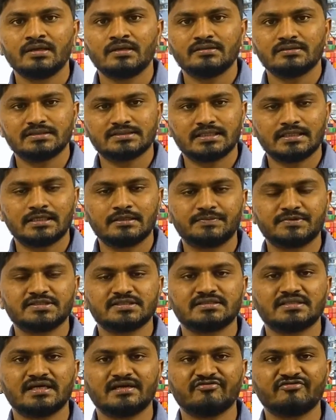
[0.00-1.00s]
This
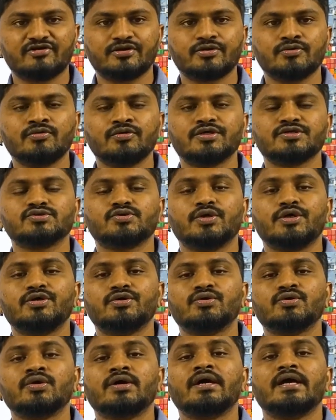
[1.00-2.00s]
100% tariff on you is going
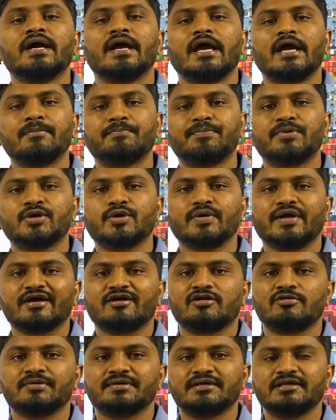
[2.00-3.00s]
to hamper you
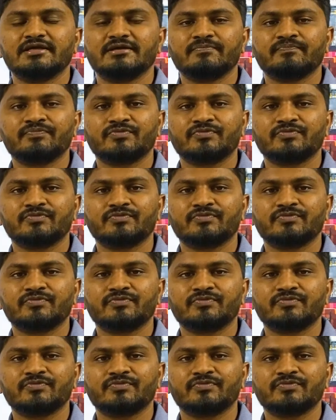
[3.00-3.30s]
economically.